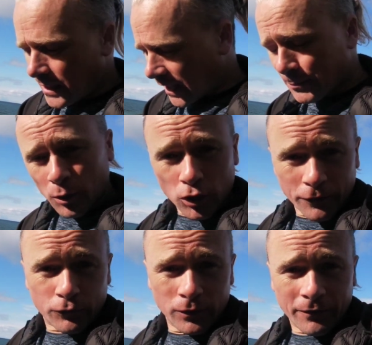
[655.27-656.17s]
that's because
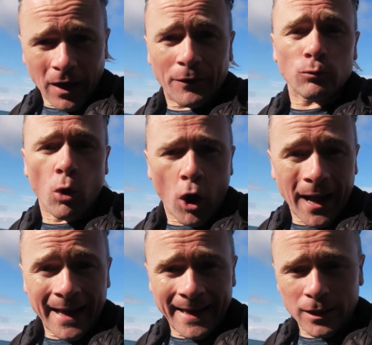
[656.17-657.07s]
you've got the wrong
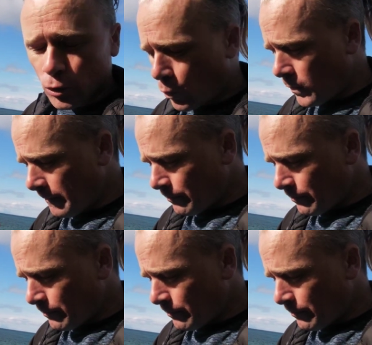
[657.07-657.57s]
ISO.